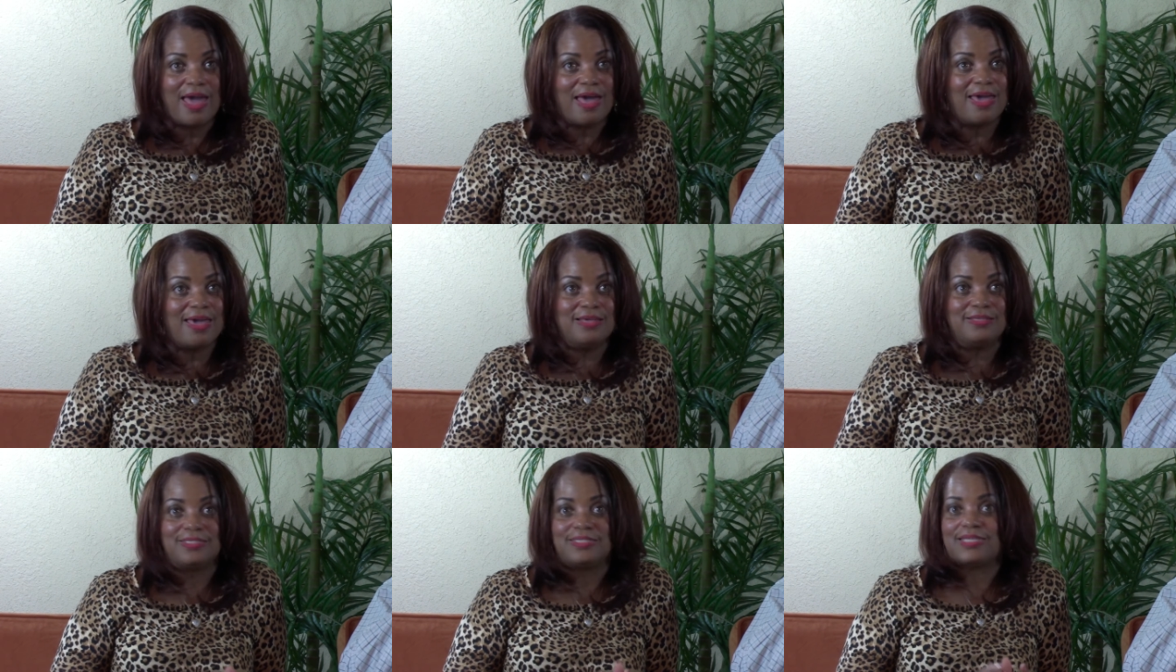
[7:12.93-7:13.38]

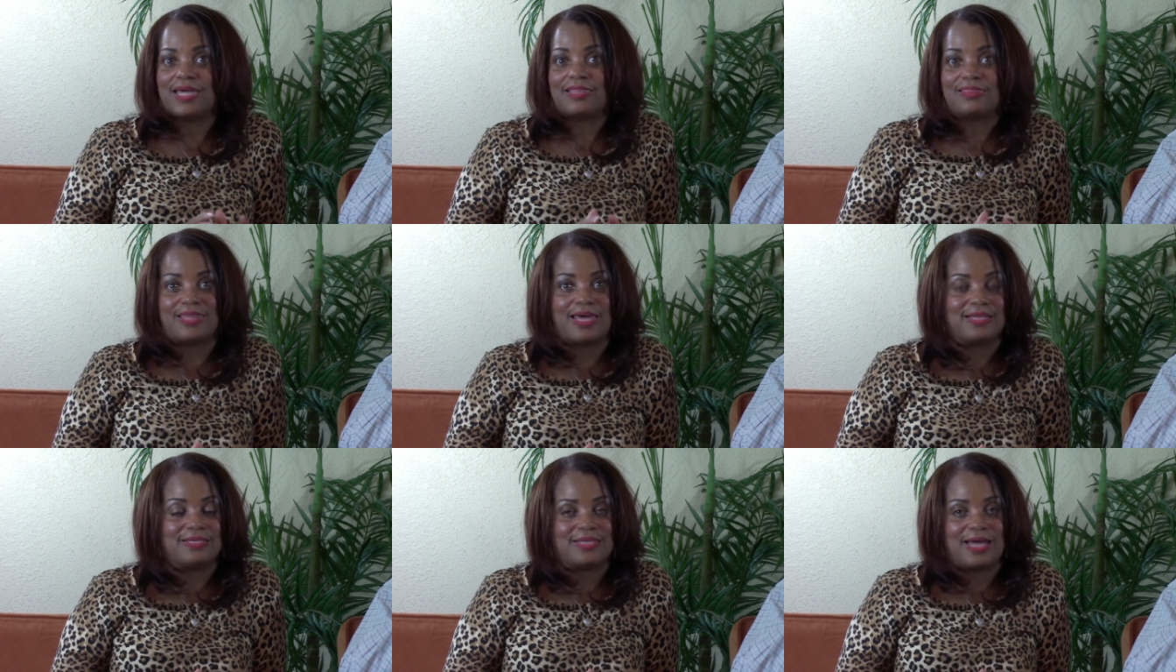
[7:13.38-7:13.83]
He
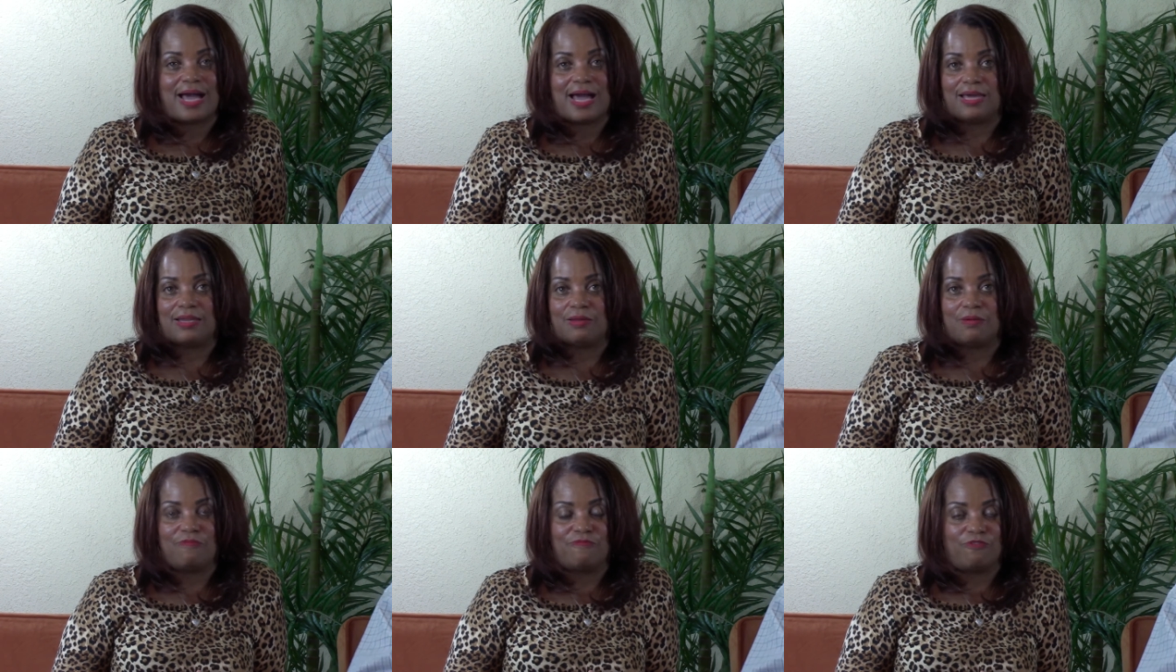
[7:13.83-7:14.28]
set that
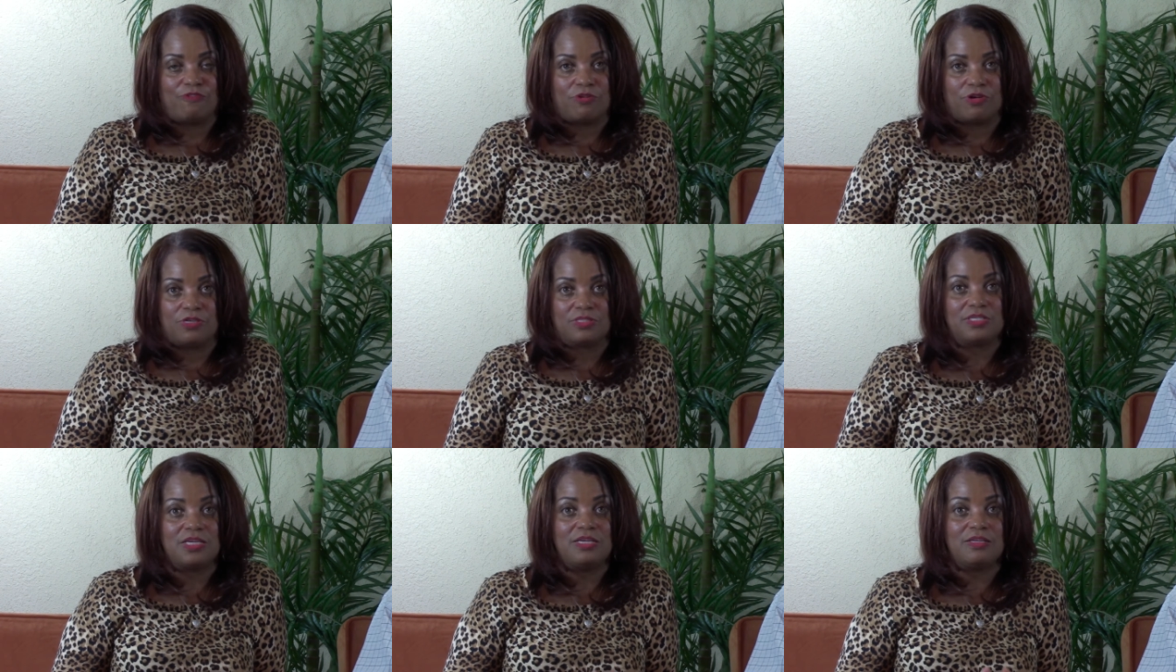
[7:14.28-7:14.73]
diet up for
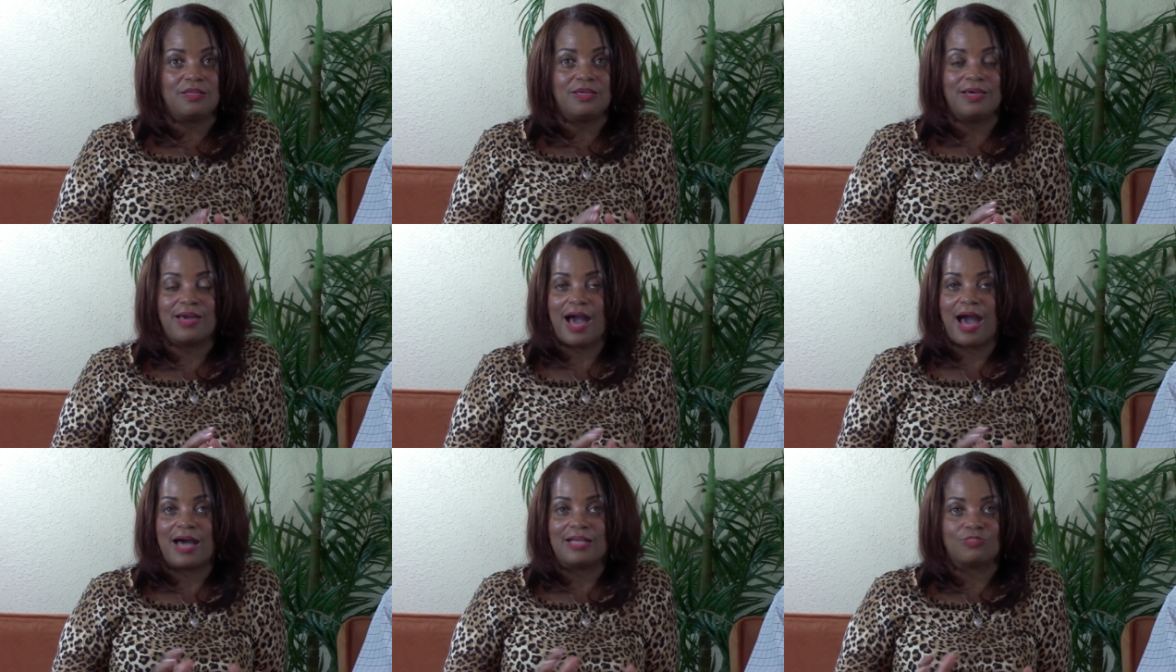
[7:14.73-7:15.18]
us. He,
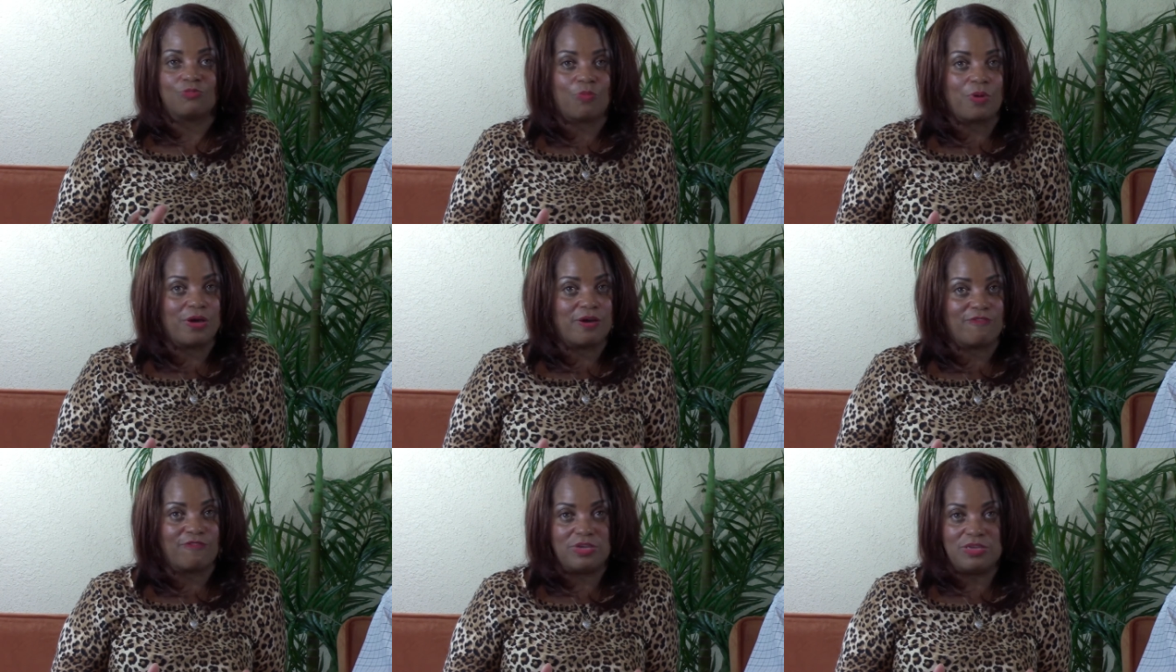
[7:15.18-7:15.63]
God's
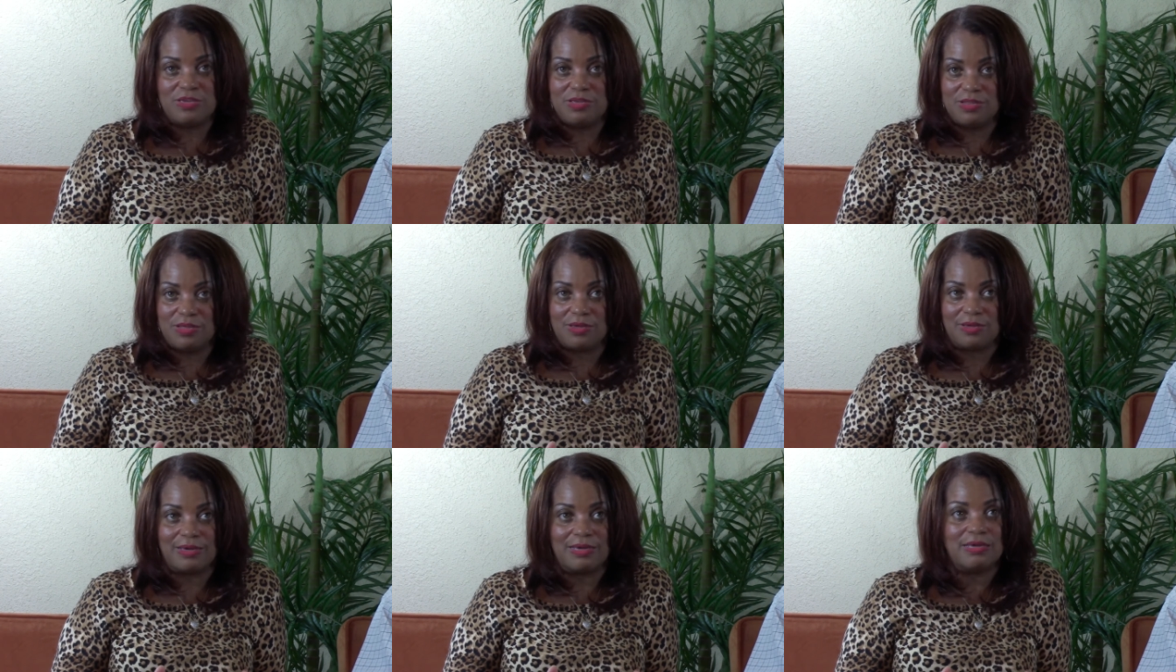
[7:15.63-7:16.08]
way of
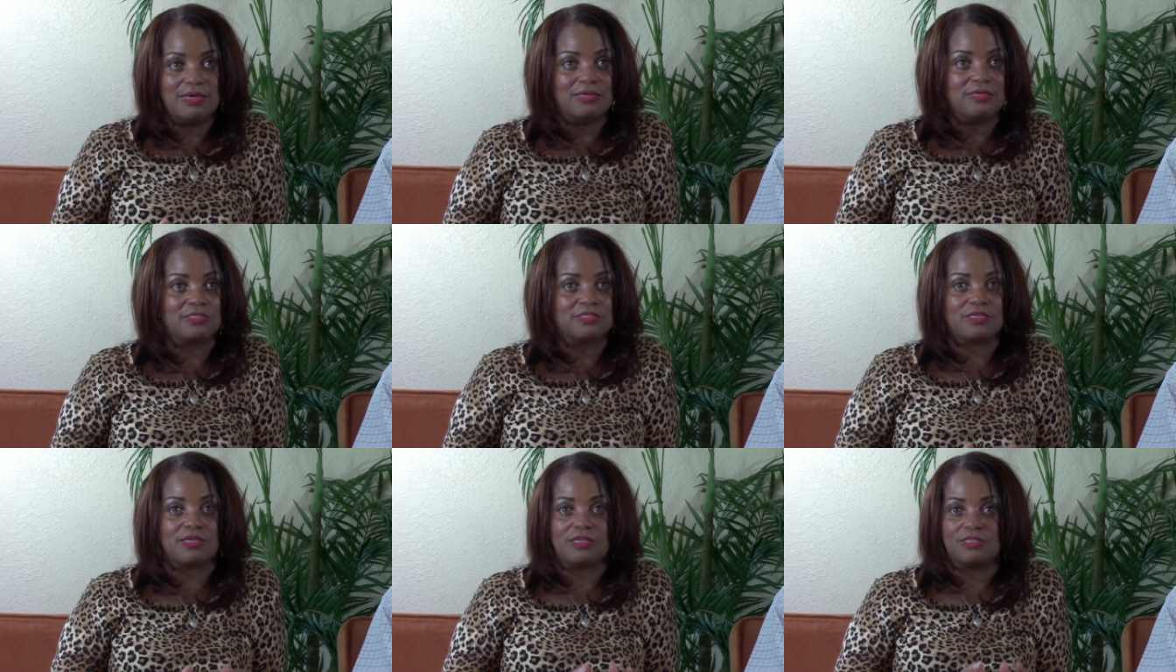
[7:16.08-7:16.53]
eating
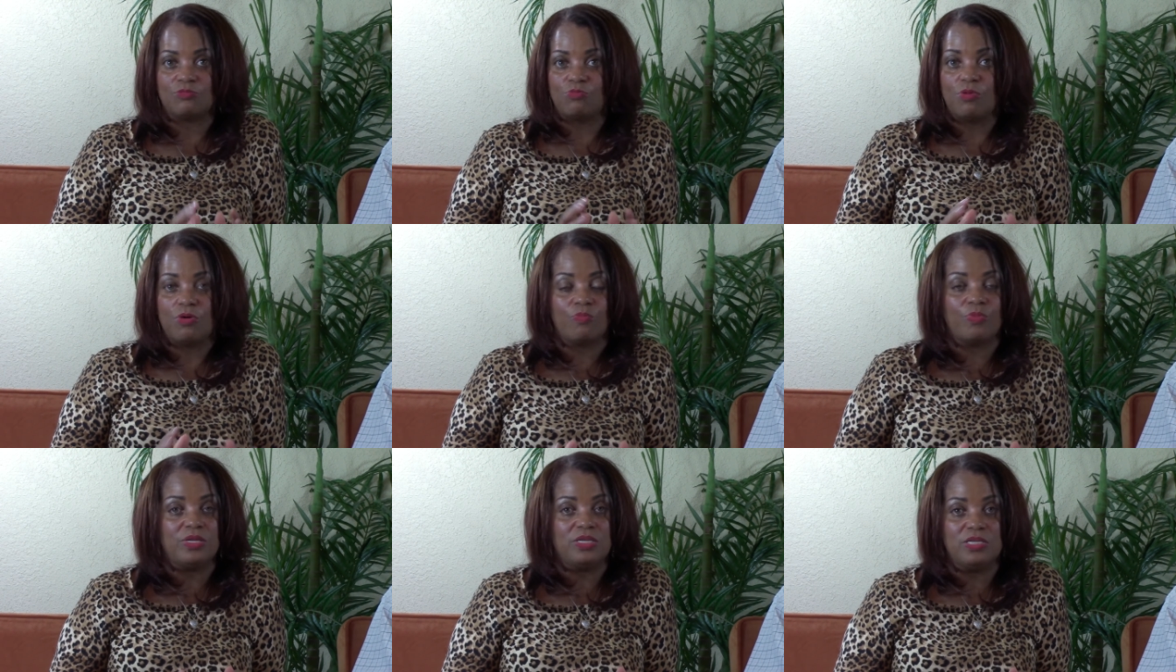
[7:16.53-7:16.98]
is, is
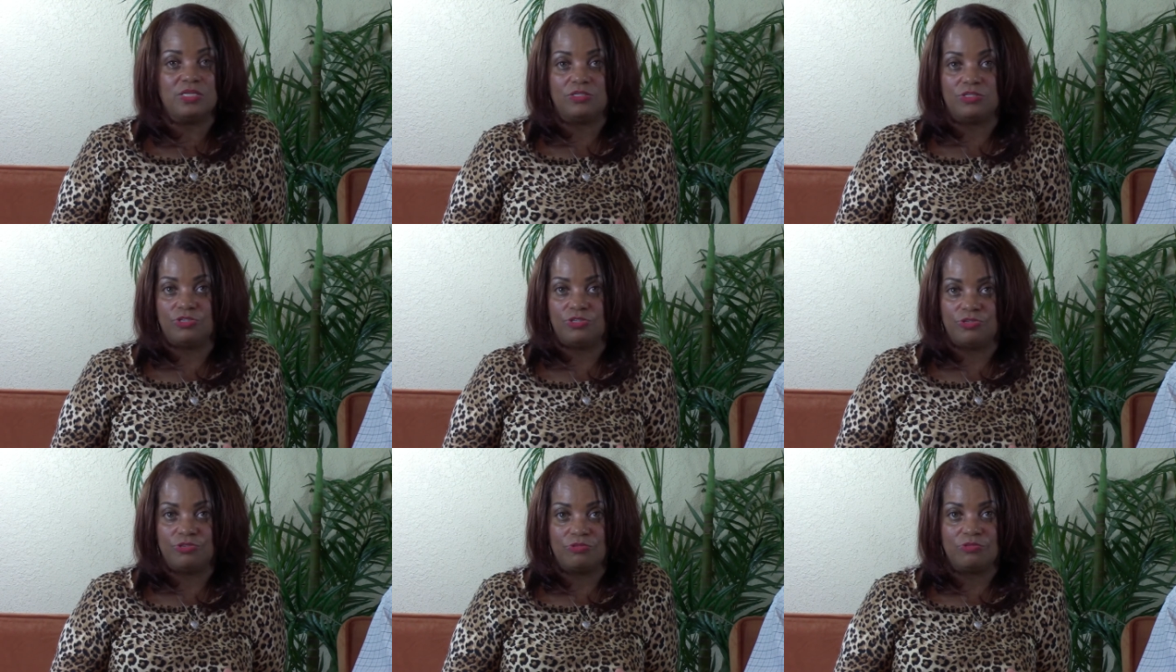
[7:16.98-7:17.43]
what we need
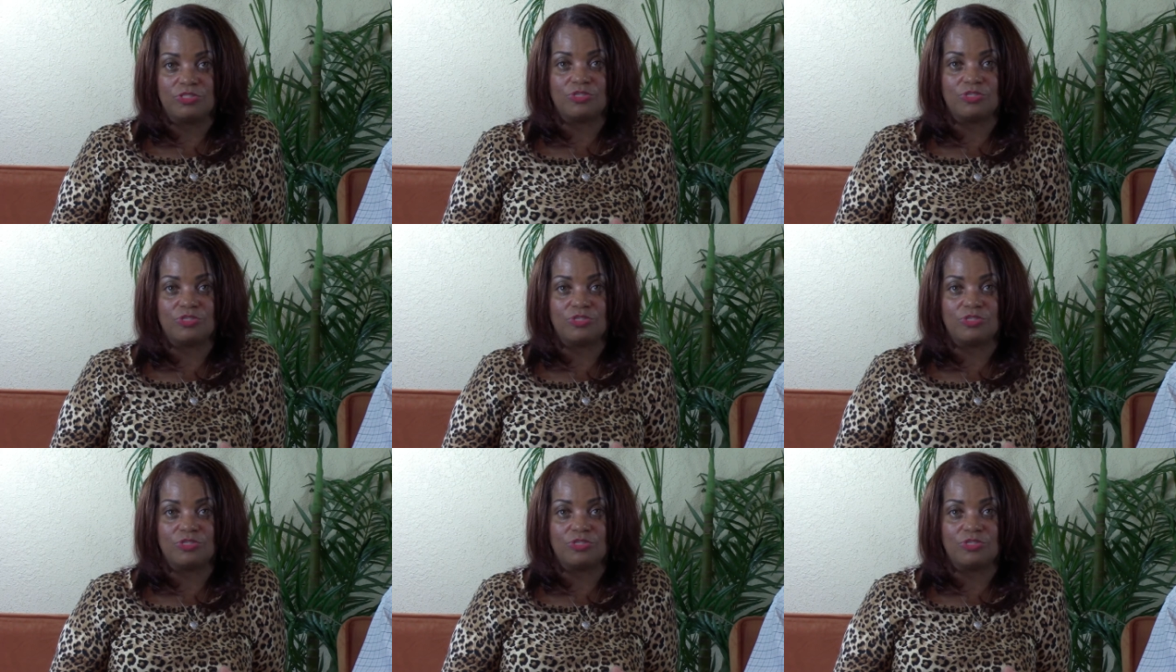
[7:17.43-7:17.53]
to do.